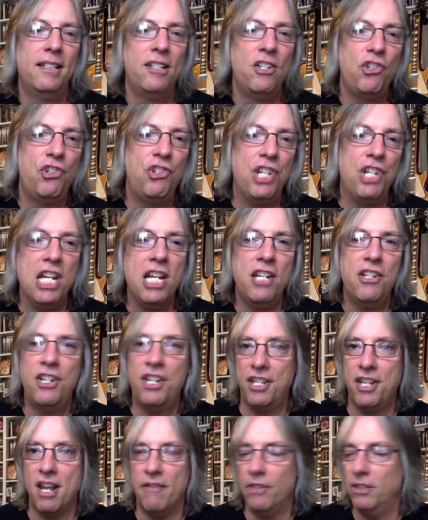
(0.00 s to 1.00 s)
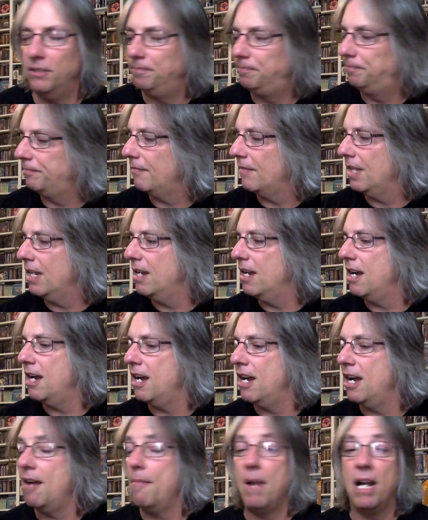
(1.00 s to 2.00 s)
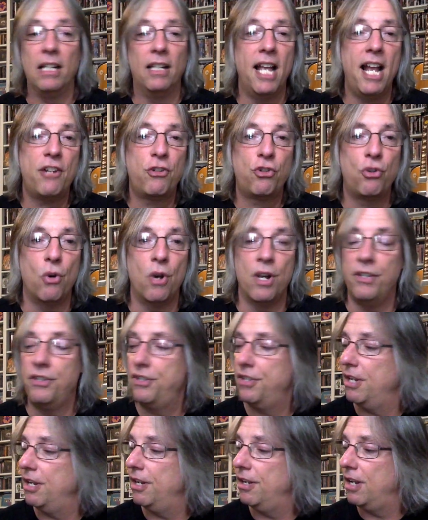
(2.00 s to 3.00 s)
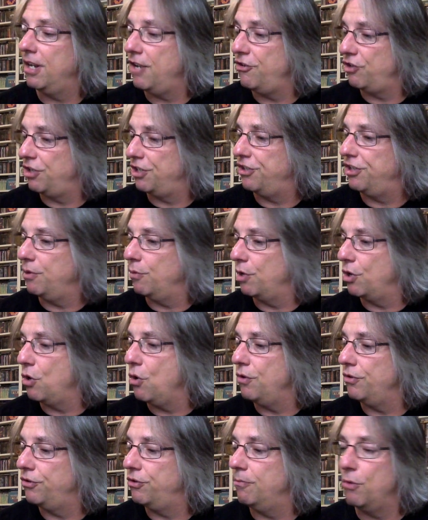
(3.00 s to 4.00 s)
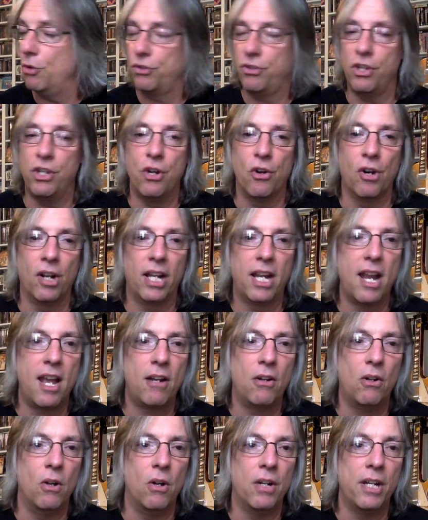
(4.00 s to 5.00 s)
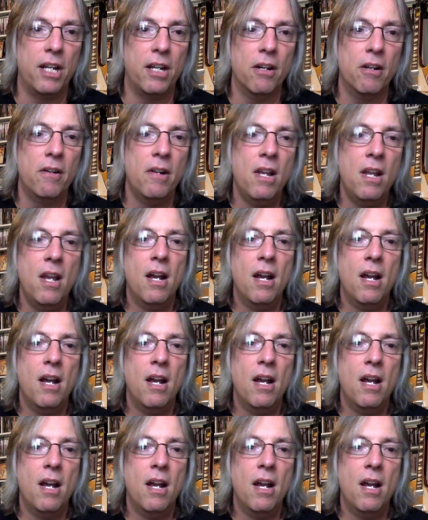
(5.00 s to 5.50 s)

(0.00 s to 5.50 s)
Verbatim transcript: She's a Devil. Uh, my last choice, and as you can see, we're going to most of the early catalog here.